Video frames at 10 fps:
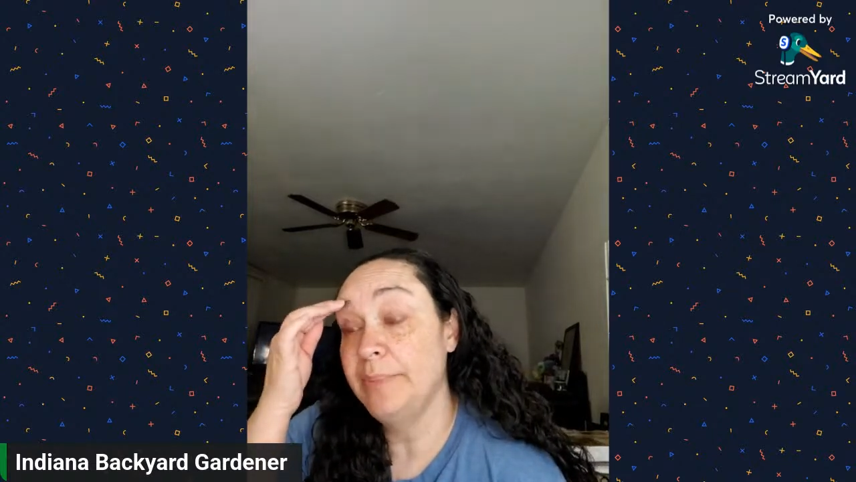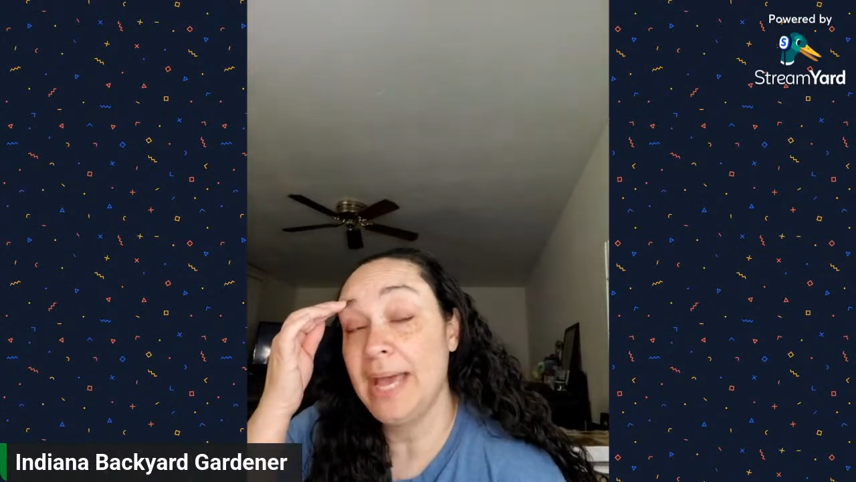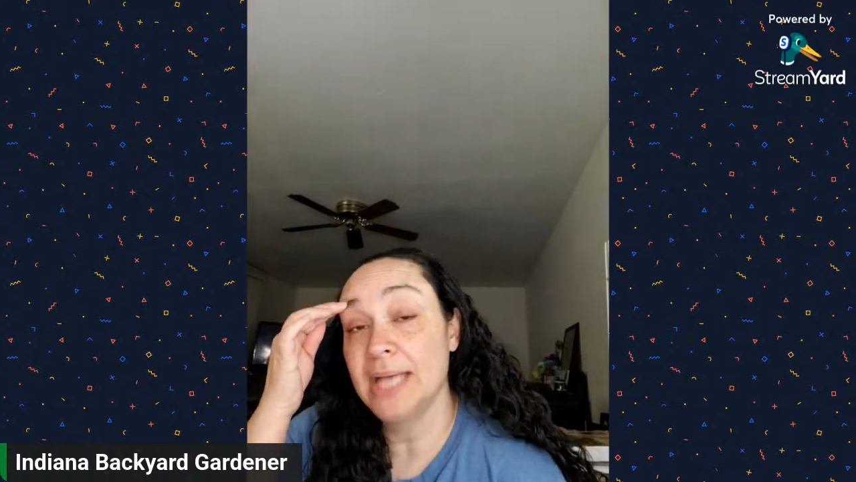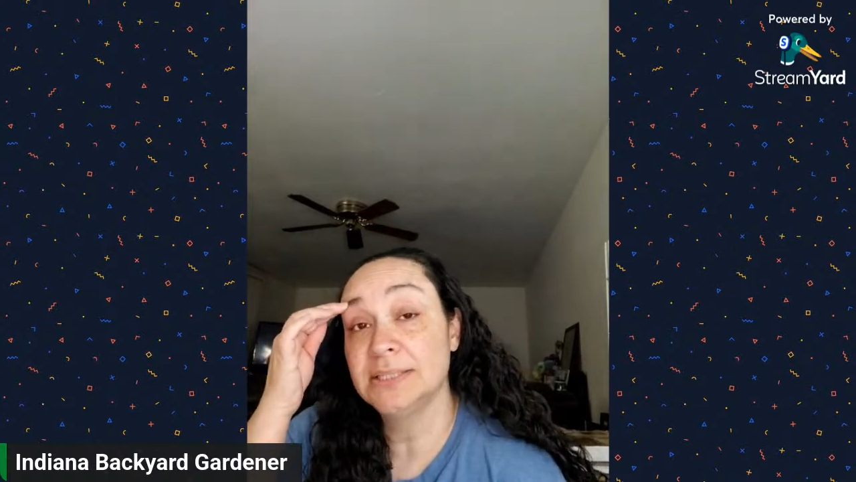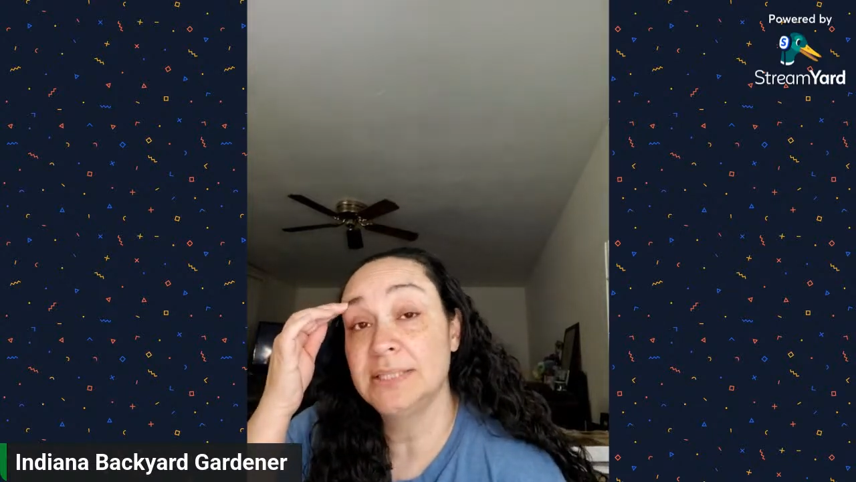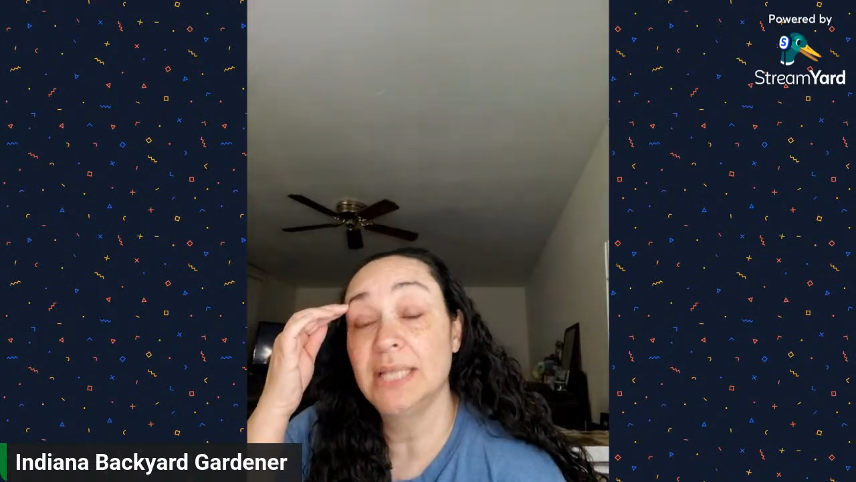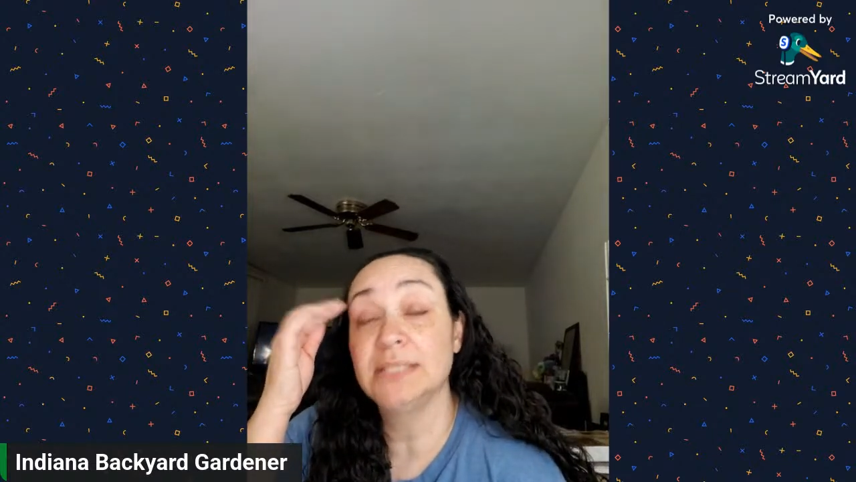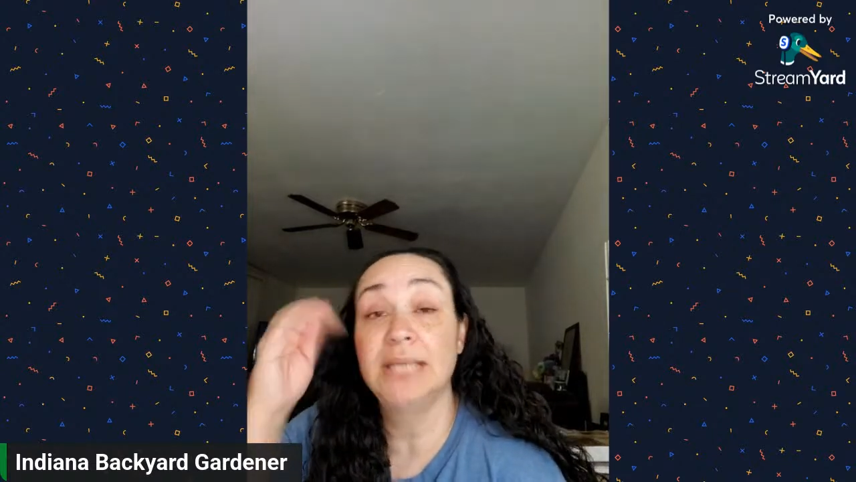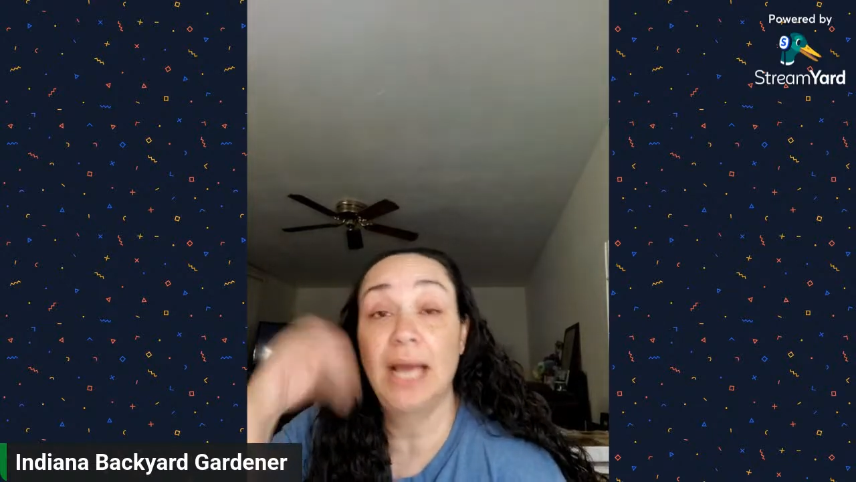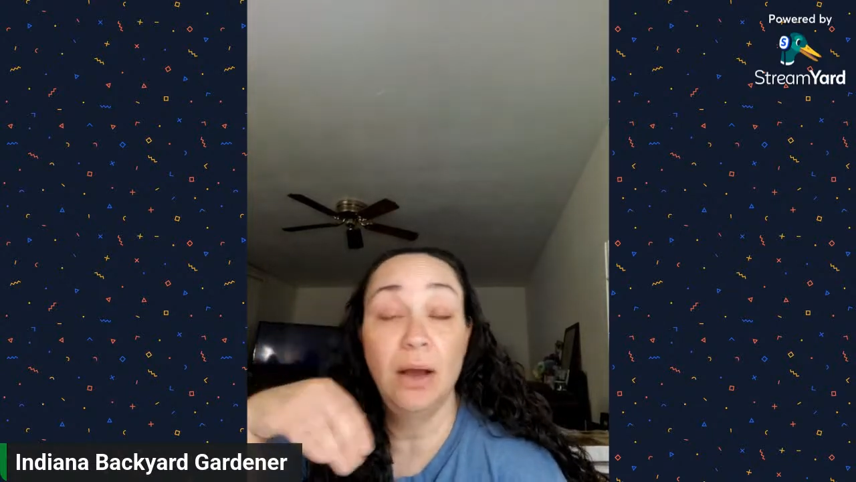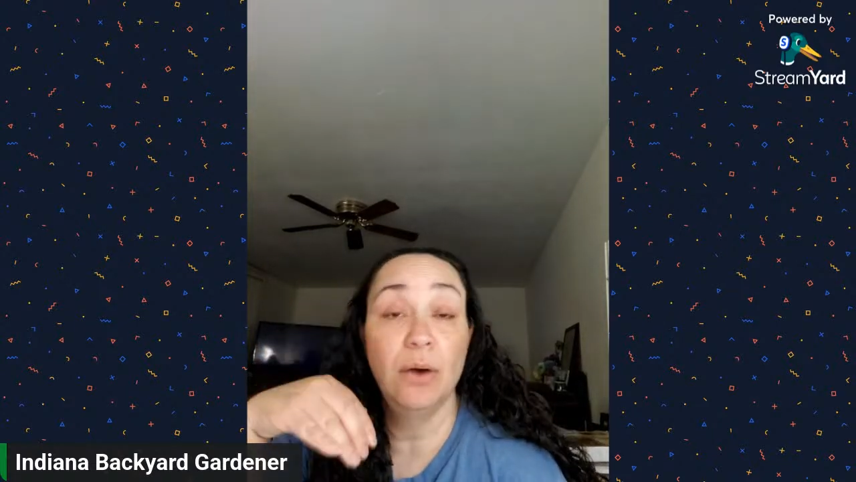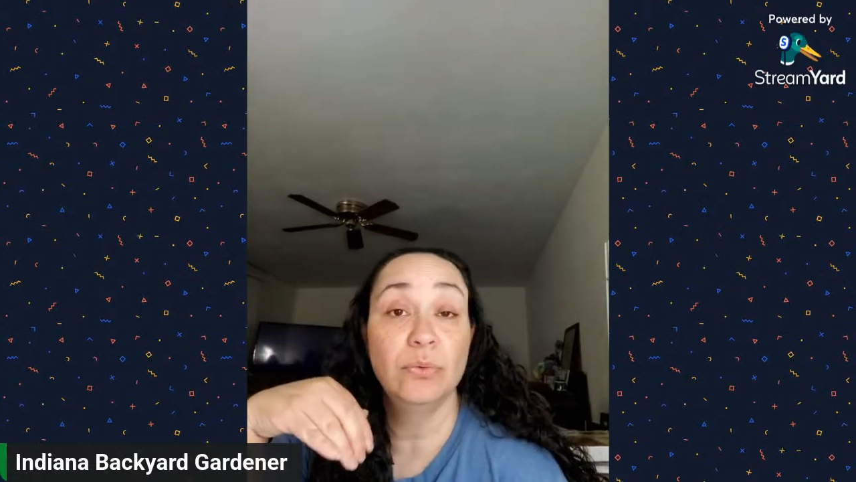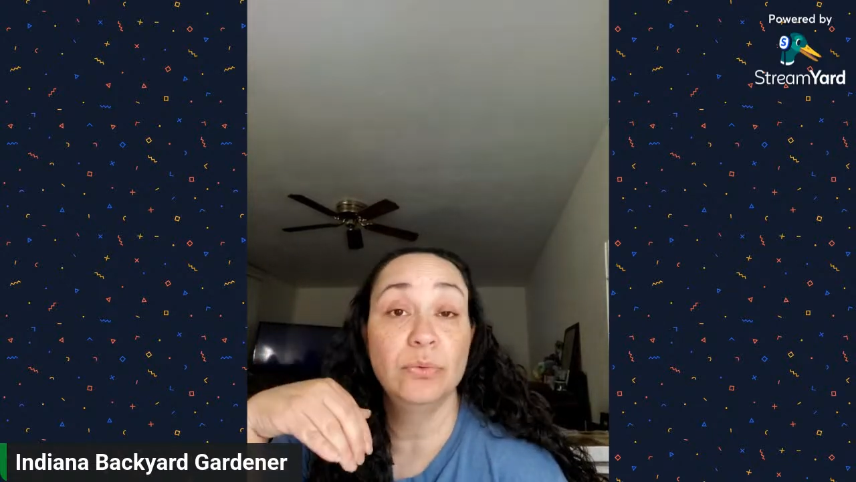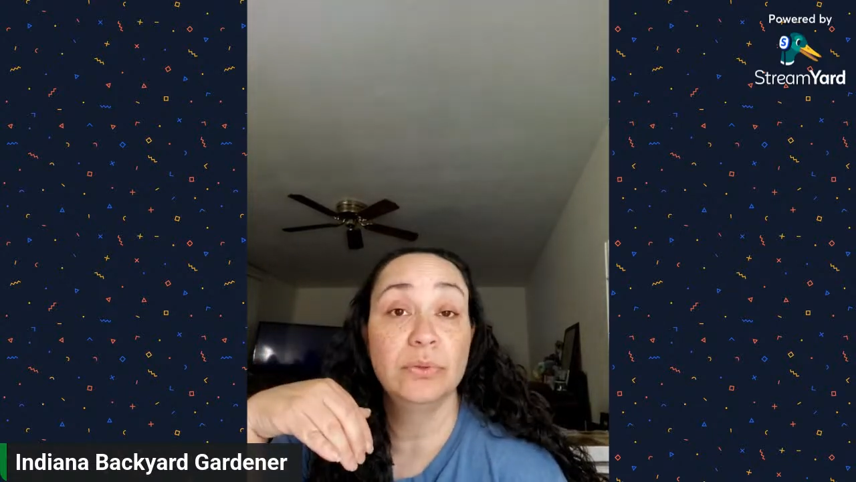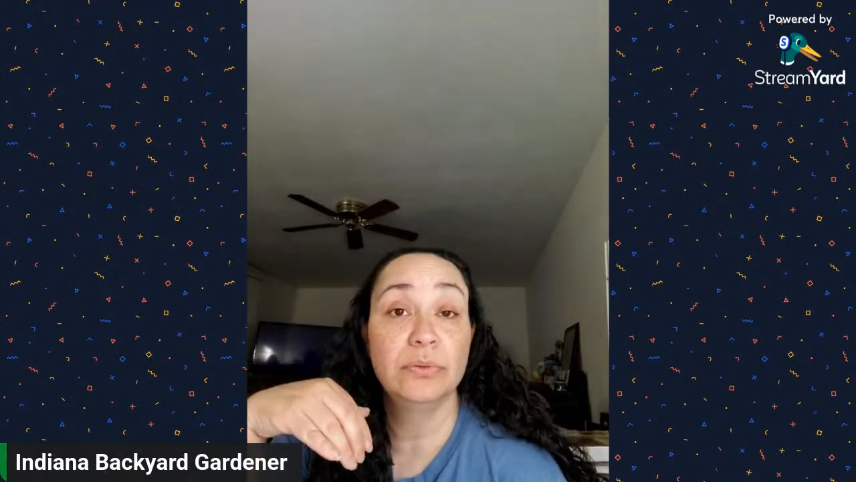pass that
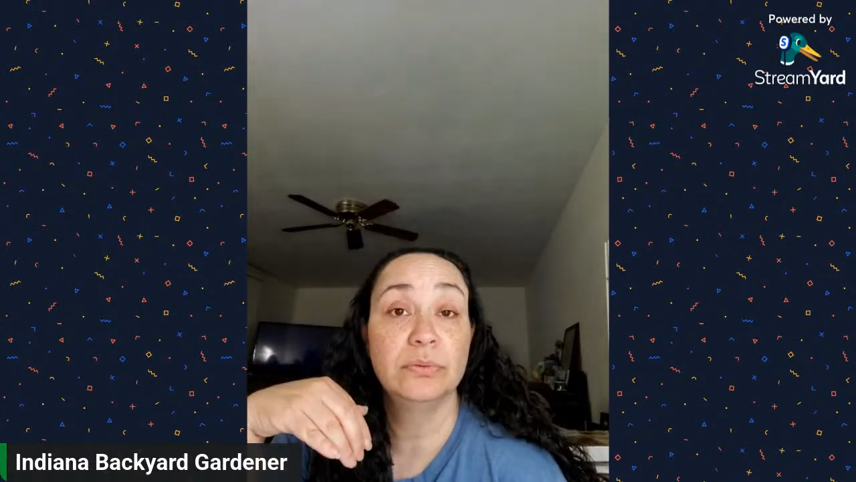down